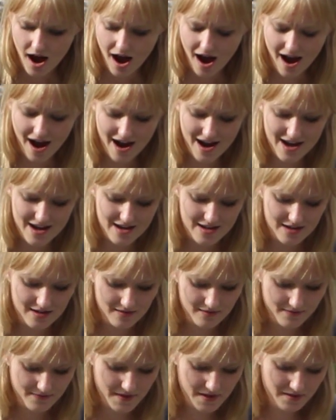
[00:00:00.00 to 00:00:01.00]
I
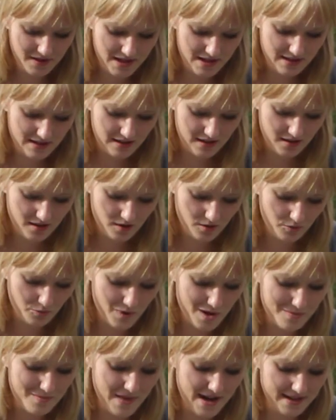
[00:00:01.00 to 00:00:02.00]
feel like
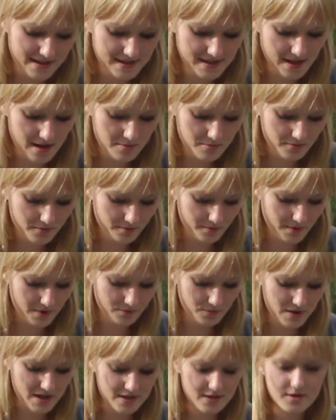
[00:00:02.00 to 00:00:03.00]
we mess up
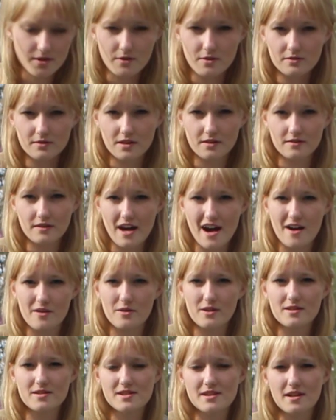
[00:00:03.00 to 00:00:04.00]
when we don't
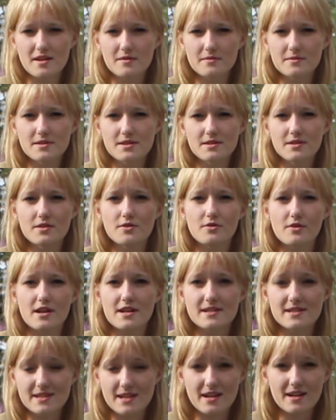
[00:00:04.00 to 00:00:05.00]
allow ourselves the
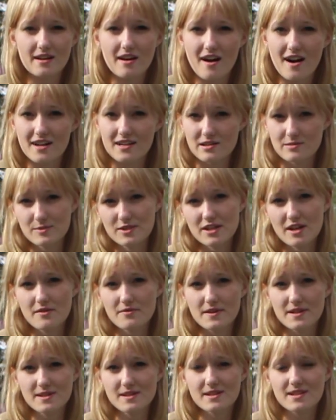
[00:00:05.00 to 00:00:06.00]
grace that God
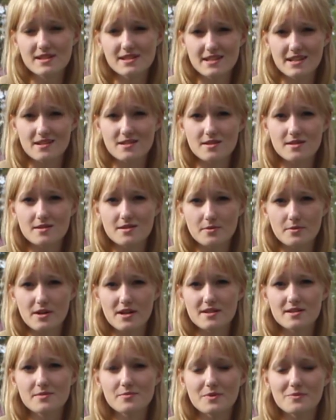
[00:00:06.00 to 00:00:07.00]
himself has extended to
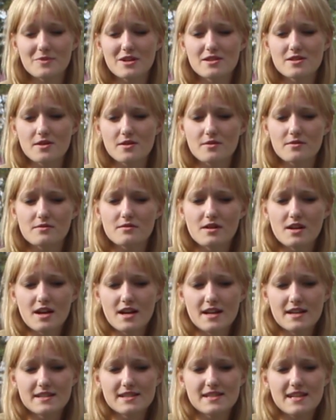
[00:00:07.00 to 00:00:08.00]
us, when we don't
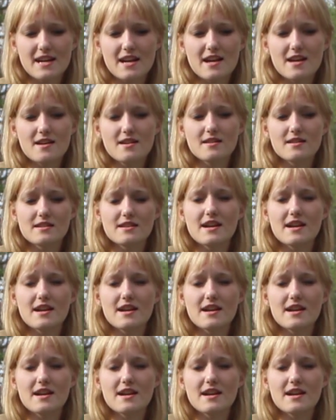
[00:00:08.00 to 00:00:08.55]
say,